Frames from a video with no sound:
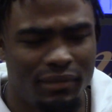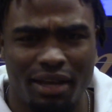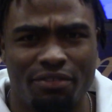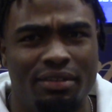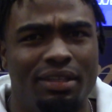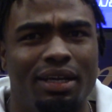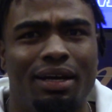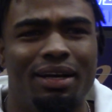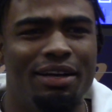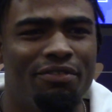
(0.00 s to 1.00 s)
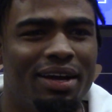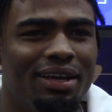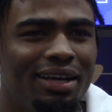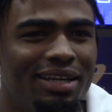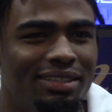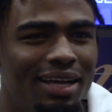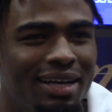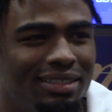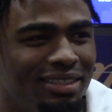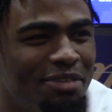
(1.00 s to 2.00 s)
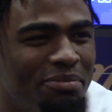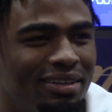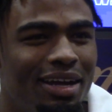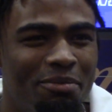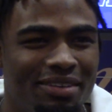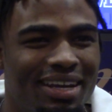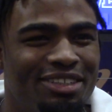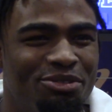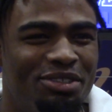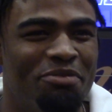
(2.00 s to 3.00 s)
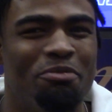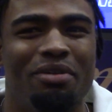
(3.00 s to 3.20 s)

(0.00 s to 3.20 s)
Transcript: Definitely. Uh, if I can catch a guy slipping, I'm gonna catch him slipping.